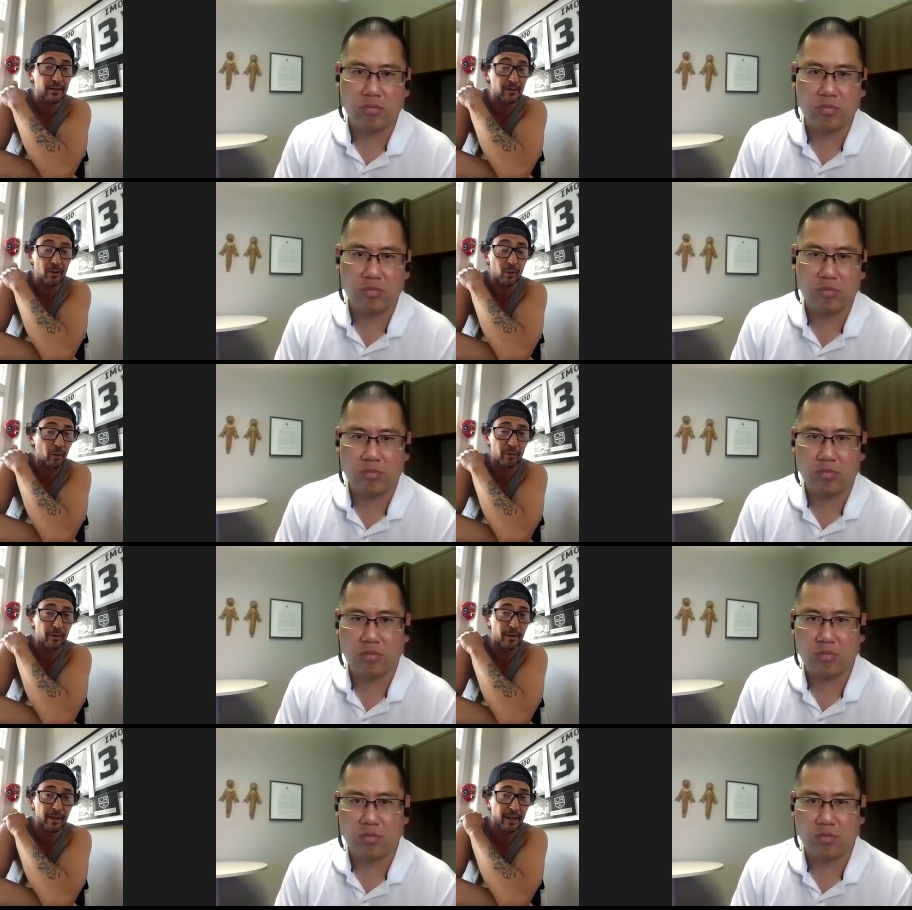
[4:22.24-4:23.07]
Speaker 1: going
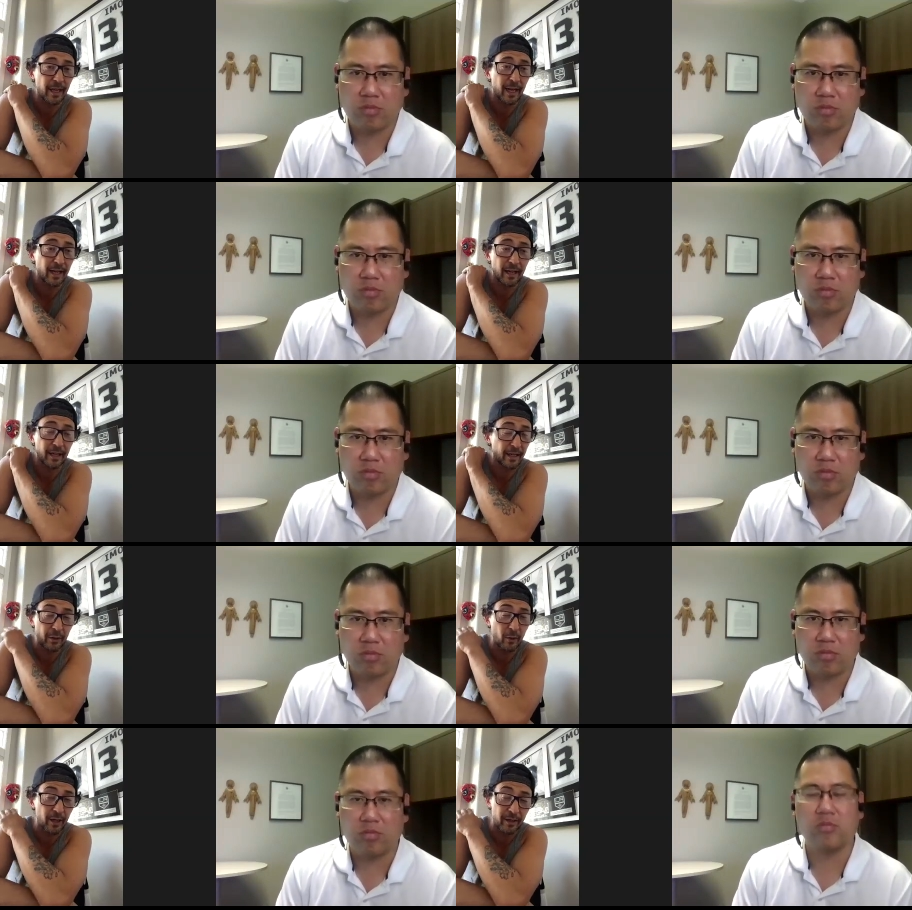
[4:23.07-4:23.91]
over to the K. And
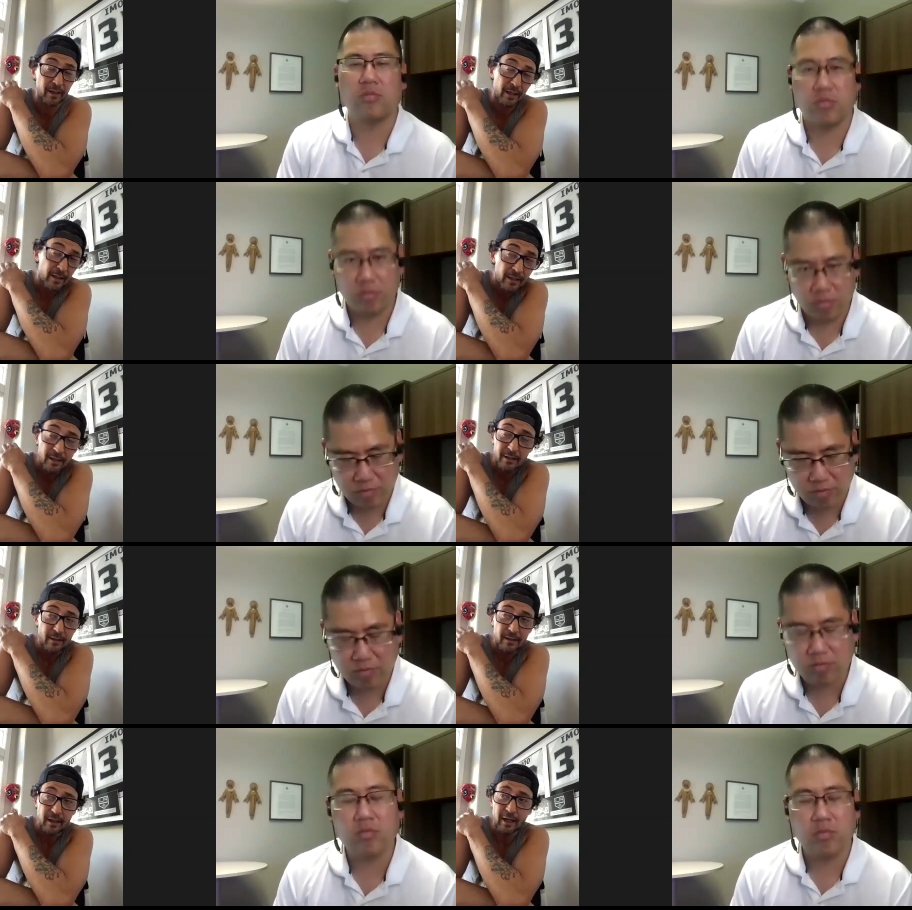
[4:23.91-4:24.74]
you know what?
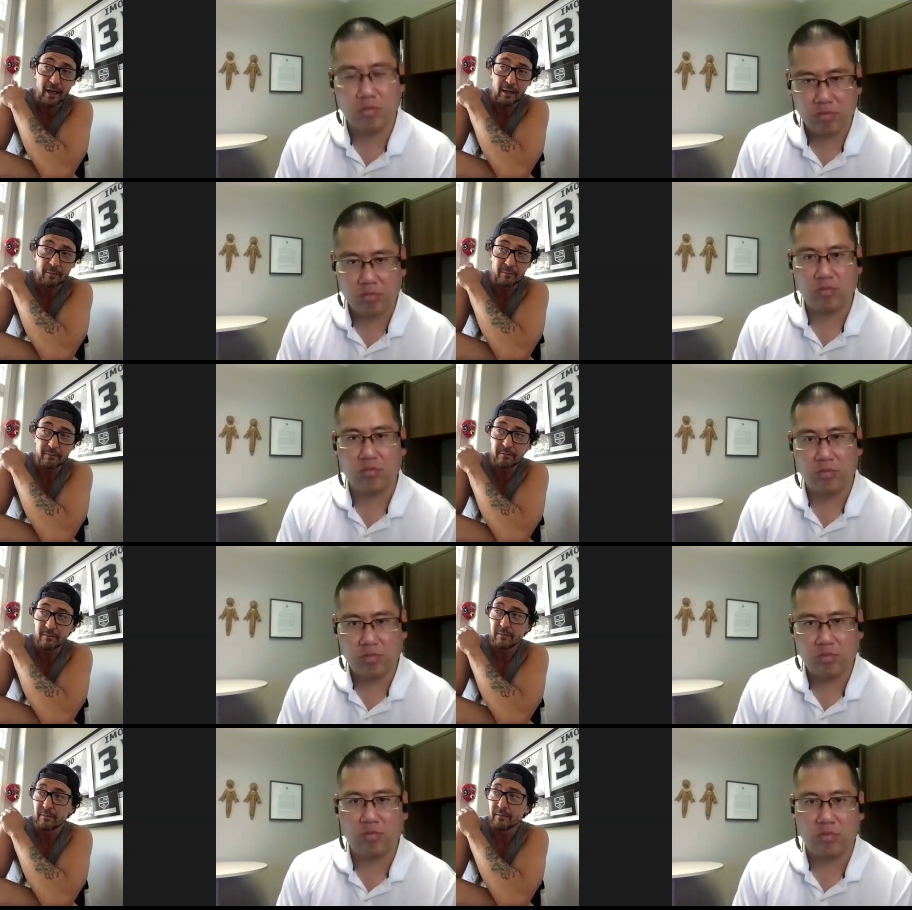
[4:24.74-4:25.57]
Um,
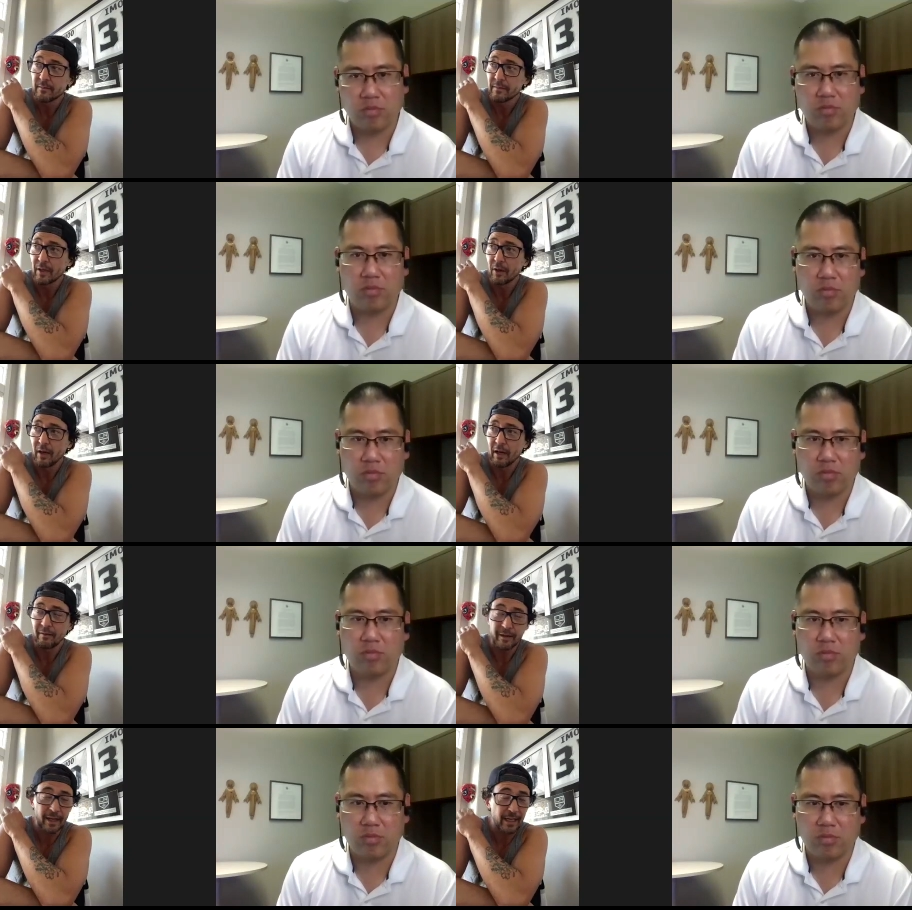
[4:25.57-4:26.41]
you know, I'll
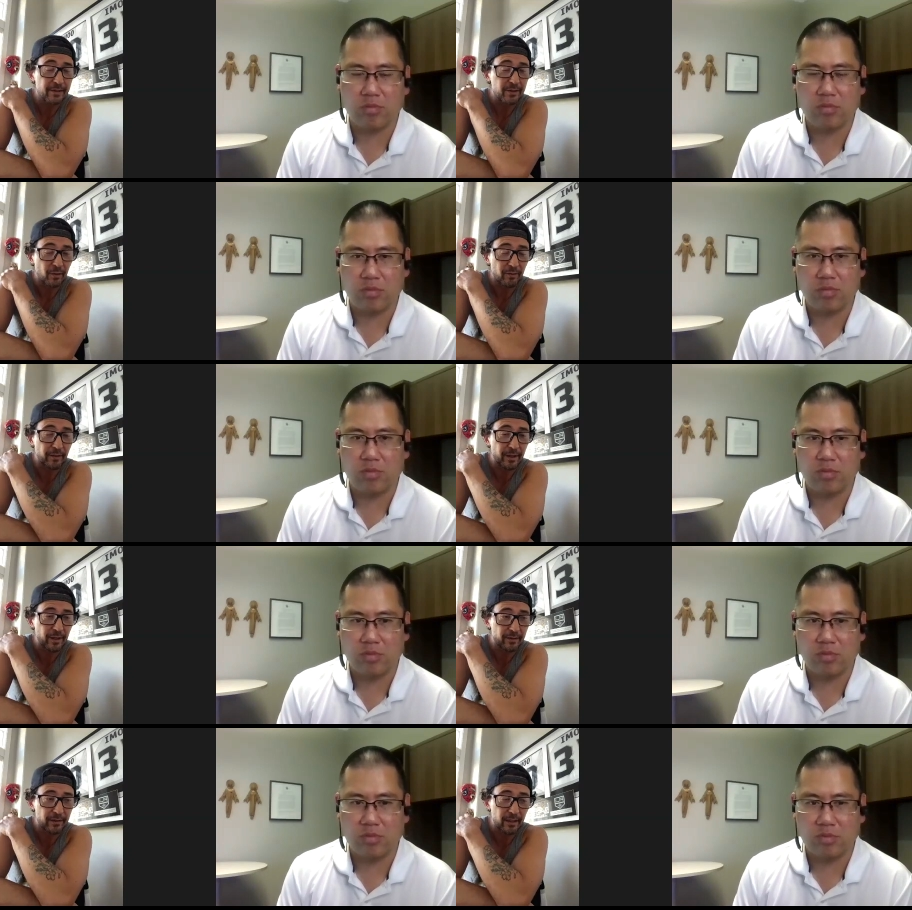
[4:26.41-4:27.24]
have an agent over
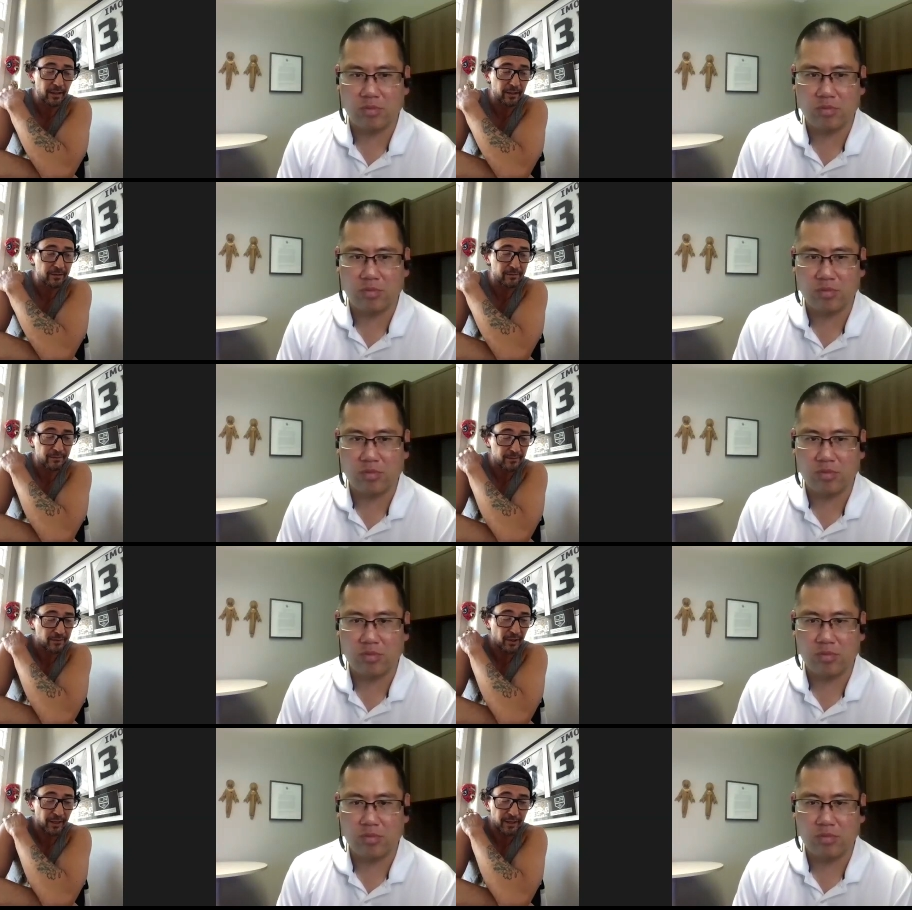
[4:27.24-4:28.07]
there uh,
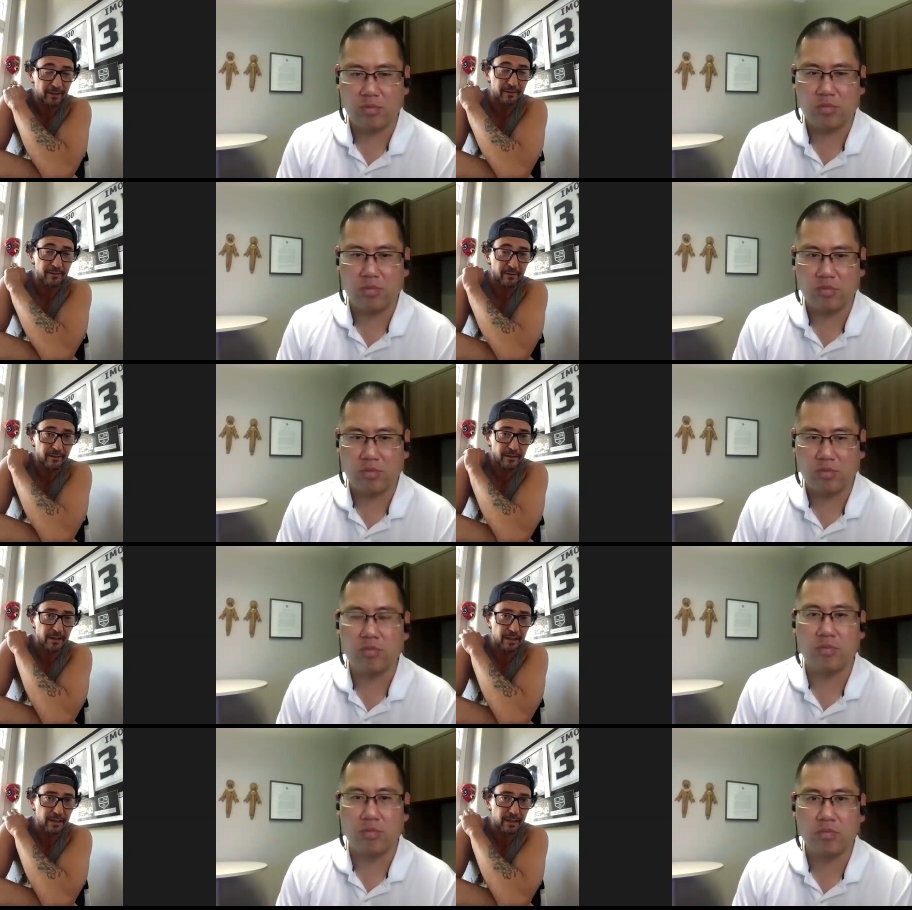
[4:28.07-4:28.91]
try to
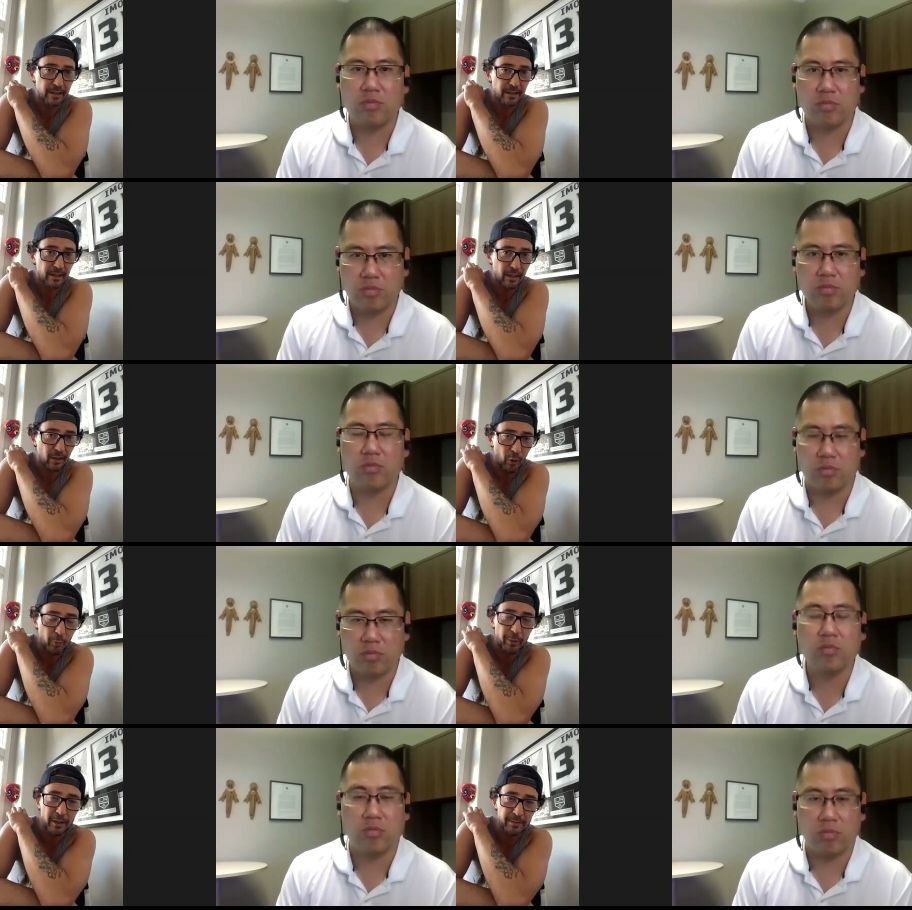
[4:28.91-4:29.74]
uh,
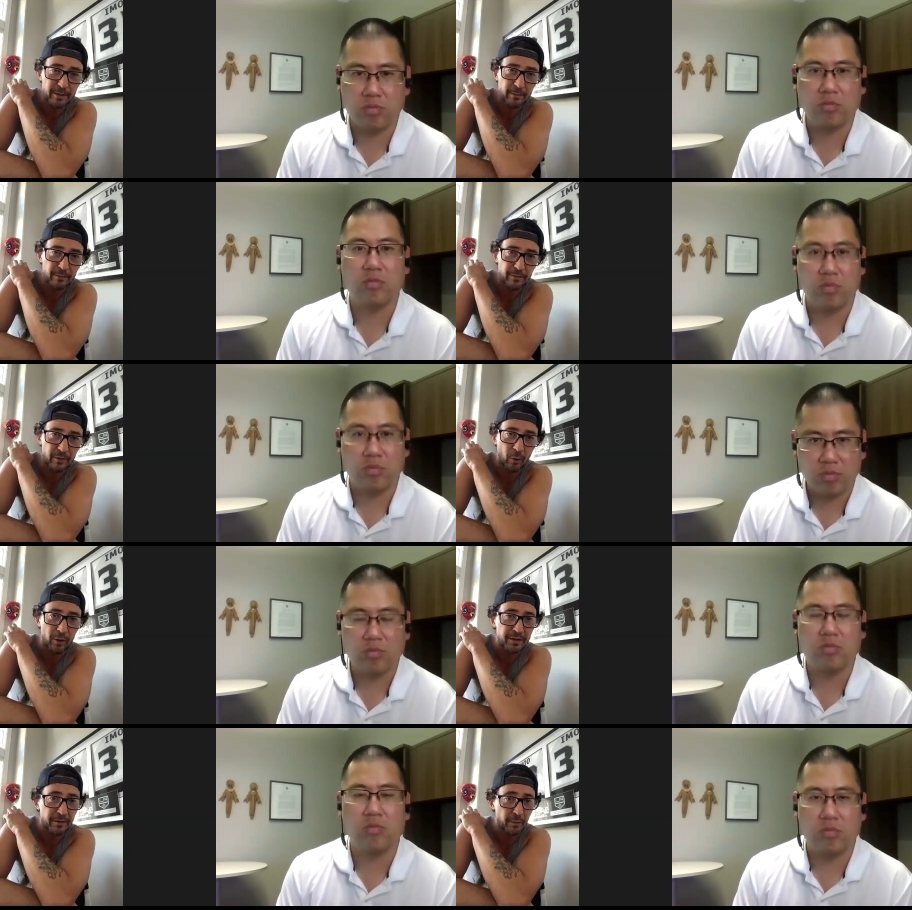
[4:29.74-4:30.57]
open up some
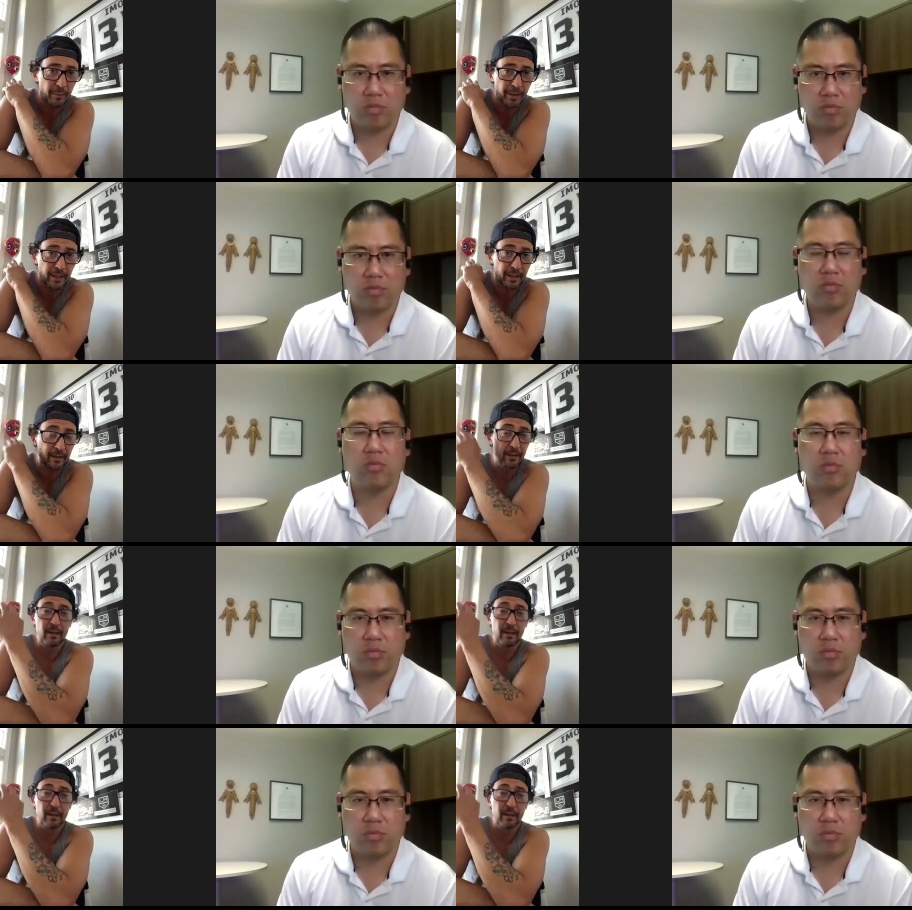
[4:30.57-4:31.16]
doors for me